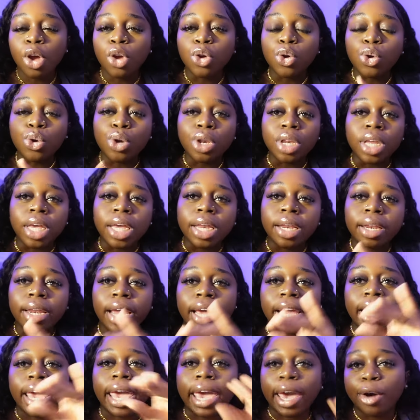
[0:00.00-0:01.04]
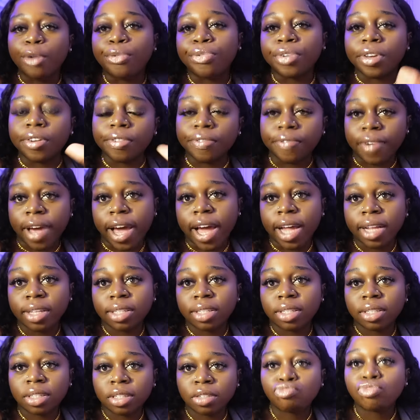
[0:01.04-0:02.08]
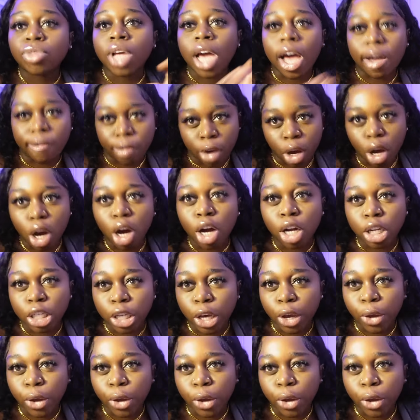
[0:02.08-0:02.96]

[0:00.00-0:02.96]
You need like healthy fats. Avocado,